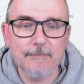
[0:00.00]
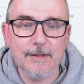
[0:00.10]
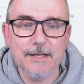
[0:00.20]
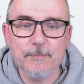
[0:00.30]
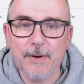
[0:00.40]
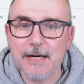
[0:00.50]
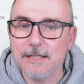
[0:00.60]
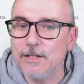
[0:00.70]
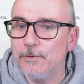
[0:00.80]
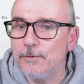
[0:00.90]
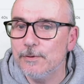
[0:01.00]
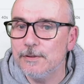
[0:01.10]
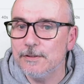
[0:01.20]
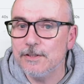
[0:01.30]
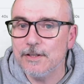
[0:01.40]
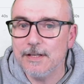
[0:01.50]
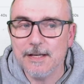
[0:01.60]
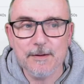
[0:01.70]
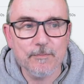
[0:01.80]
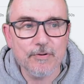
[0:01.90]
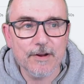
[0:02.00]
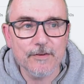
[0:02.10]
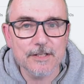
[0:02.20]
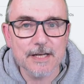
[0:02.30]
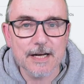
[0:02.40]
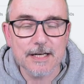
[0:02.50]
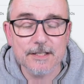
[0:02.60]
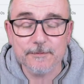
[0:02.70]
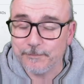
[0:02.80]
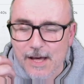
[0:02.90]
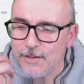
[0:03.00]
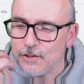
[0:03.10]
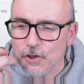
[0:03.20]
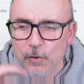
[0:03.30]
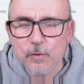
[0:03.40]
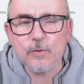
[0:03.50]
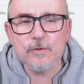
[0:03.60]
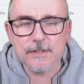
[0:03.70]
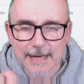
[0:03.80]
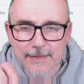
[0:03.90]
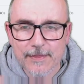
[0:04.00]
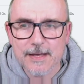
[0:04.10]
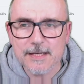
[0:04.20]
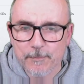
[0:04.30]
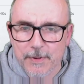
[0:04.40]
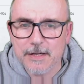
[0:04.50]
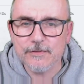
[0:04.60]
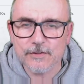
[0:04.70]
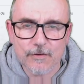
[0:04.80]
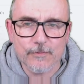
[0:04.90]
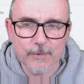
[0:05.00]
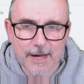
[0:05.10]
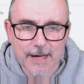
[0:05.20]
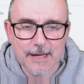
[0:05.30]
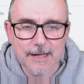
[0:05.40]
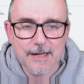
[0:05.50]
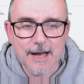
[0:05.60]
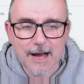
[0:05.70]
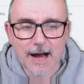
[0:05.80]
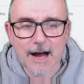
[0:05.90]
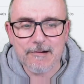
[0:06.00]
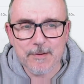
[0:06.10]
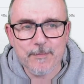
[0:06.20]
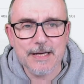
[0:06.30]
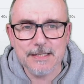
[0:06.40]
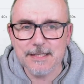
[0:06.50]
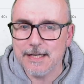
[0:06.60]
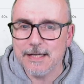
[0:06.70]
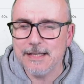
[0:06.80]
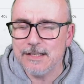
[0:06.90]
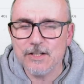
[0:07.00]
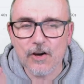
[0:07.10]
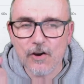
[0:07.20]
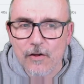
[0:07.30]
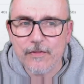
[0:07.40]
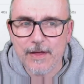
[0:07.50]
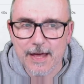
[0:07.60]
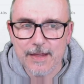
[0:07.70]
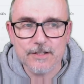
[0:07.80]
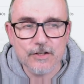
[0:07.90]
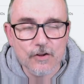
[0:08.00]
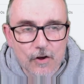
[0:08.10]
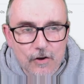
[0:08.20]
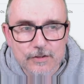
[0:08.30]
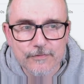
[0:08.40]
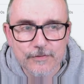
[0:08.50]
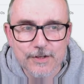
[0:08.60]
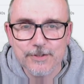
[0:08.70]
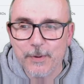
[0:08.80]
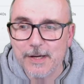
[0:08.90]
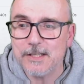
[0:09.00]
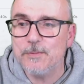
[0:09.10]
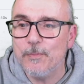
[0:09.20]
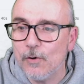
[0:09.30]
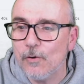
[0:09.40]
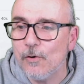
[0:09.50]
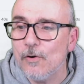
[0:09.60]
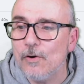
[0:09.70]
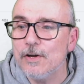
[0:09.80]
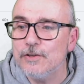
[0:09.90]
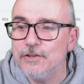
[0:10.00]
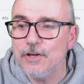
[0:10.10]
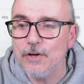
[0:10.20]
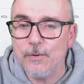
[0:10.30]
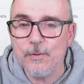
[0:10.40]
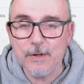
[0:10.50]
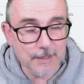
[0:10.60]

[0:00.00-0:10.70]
And it's back to the previous size. The tools in this bit of software are amazing. There's a lot there. There's lots for you to explore and do.